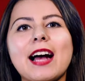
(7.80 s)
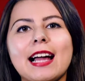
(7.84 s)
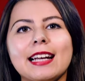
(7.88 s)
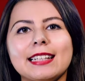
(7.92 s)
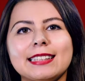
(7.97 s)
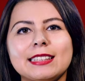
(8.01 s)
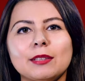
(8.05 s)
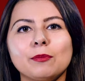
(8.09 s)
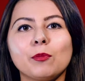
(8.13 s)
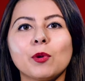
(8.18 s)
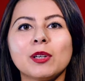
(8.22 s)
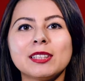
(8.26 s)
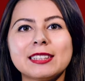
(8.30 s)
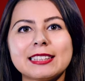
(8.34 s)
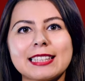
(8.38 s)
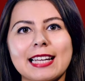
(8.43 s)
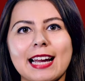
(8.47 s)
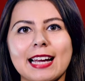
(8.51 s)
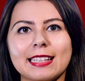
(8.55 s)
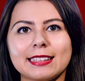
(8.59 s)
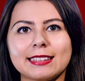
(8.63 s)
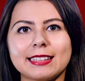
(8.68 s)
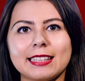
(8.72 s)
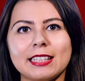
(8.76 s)
Alice in
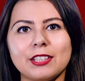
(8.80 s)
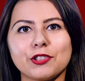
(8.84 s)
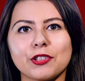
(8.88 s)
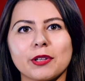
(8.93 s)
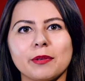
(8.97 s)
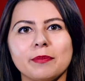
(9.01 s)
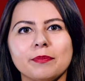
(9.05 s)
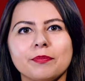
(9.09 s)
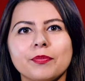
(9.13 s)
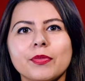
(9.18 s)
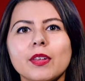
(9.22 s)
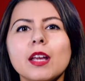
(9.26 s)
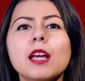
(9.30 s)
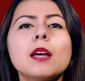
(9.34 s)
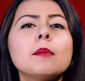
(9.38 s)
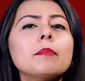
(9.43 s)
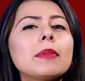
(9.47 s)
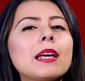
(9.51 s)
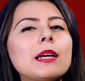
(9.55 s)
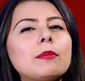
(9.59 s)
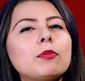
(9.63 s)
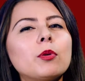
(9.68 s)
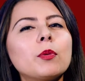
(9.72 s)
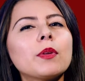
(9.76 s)
Wonderland syndrome.
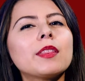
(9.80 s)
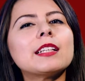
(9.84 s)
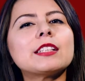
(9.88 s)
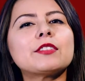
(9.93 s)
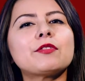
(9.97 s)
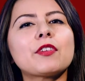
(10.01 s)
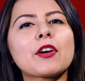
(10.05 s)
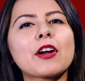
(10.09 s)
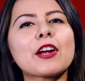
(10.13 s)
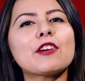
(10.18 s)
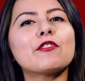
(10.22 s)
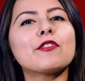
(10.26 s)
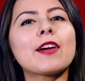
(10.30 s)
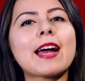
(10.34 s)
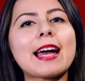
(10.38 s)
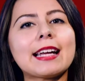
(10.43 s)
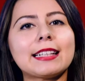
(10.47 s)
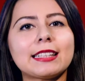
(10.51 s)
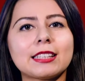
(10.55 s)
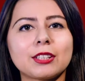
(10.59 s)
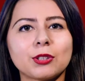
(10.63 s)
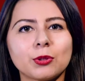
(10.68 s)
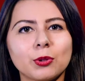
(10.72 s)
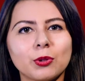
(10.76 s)
People with this very rare
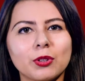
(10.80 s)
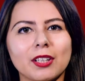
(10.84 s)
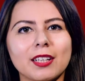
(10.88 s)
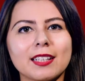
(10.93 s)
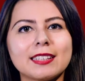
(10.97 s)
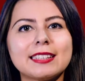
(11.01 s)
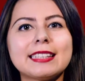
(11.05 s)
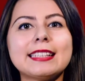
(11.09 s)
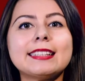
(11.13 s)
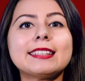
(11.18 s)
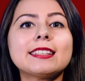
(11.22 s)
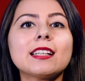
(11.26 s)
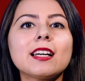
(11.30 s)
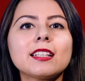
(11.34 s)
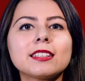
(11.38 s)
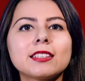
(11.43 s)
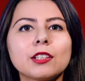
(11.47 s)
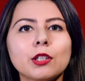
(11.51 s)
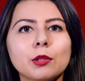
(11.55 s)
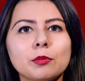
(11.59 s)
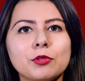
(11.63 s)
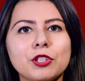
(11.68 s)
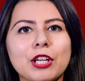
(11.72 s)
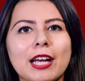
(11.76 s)
disorder see
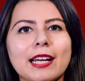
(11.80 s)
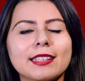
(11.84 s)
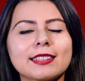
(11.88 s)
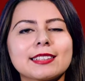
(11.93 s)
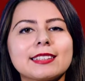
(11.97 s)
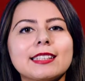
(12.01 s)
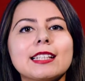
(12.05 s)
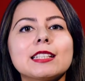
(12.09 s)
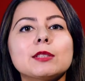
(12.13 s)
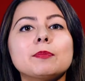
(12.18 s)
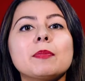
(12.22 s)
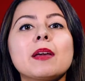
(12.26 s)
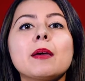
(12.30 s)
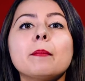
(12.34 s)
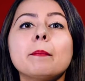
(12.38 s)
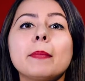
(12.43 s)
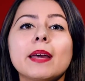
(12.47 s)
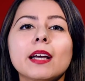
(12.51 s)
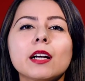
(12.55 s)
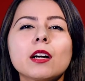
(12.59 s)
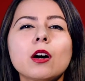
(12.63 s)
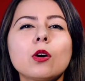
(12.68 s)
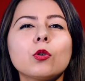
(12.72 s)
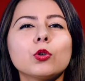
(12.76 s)
certain objects as being
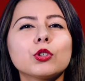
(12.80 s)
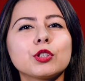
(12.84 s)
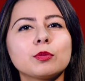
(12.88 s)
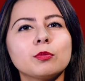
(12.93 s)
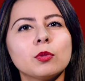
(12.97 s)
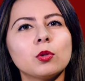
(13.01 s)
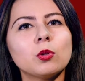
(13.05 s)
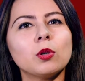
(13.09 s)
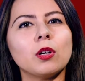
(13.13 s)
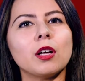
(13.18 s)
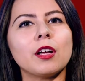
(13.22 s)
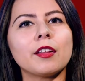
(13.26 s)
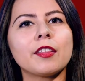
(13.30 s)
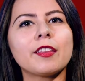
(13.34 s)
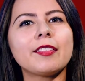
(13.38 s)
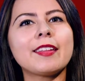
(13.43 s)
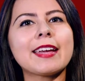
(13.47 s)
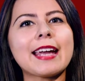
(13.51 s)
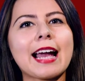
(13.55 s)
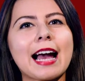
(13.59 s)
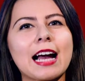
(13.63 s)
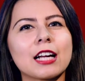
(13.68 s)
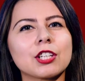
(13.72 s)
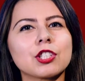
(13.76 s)
bigger or smaller than
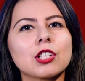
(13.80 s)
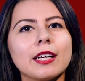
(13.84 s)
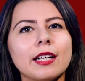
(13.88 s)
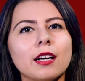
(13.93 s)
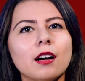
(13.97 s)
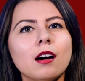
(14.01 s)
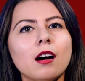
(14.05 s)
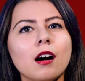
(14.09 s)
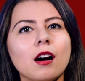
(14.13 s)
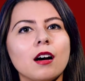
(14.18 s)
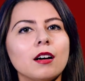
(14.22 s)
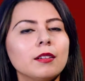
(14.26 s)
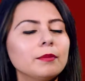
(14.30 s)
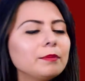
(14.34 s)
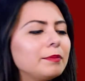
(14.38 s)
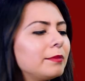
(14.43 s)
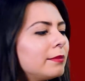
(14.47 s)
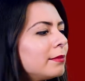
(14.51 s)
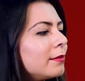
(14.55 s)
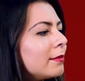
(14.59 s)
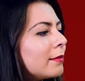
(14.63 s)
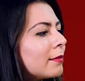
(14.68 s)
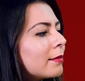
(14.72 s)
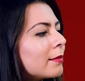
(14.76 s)
they actually are.
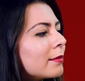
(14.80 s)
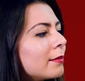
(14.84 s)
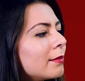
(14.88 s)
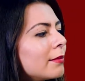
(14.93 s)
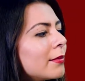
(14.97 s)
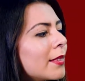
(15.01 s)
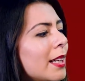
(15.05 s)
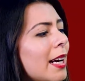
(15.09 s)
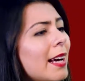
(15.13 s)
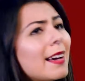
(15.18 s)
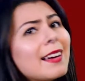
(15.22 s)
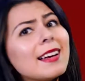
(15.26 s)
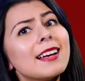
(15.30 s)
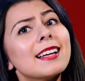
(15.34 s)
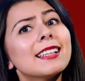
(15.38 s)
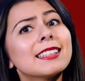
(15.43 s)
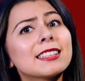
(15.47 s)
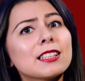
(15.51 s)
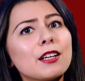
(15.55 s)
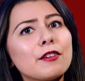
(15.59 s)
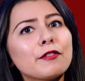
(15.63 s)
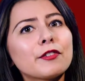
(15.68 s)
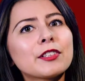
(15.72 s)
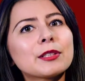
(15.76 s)

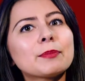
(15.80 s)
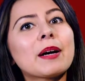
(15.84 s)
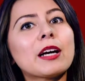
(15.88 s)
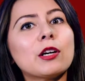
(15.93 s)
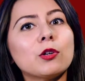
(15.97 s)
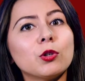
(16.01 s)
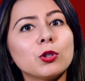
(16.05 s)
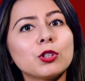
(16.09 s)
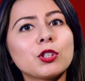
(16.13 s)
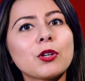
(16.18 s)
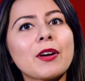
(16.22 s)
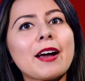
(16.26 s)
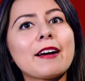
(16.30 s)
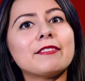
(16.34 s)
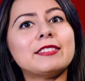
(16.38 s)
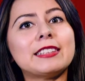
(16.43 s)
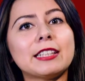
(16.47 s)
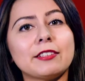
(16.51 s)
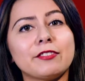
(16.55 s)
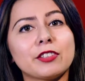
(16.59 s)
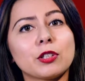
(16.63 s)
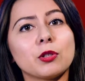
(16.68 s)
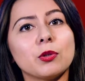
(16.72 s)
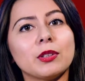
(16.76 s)
Sufferers might also have
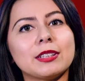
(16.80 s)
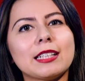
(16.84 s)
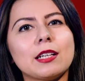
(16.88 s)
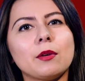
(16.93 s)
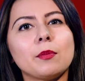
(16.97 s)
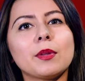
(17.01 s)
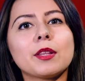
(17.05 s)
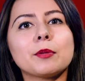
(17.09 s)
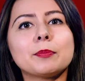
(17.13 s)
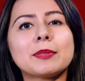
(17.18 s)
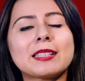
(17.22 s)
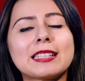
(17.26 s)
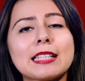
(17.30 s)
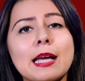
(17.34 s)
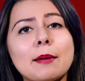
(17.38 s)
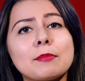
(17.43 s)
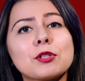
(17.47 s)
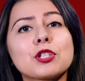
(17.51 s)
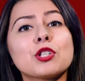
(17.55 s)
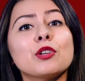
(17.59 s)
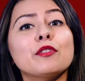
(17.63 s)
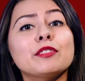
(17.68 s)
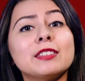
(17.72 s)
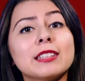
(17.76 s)
difficulty with the
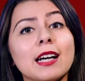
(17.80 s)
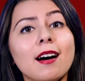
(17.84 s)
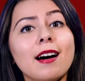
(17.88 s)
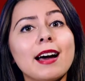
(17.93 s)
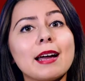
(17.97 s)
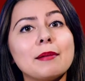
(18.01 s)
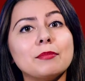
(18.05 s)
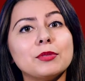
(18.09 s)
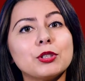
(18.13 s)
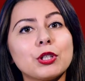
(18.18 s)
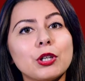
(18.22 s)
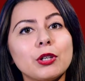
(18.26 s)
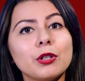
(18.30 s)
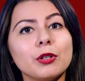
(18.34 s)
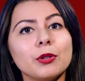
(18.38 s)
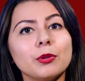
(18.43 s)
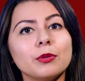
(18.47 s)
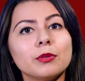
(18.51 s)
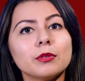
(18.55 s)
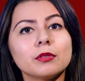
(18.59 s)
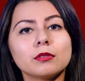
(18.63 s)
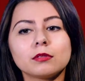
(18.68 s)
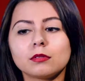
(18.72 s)
perception of time too.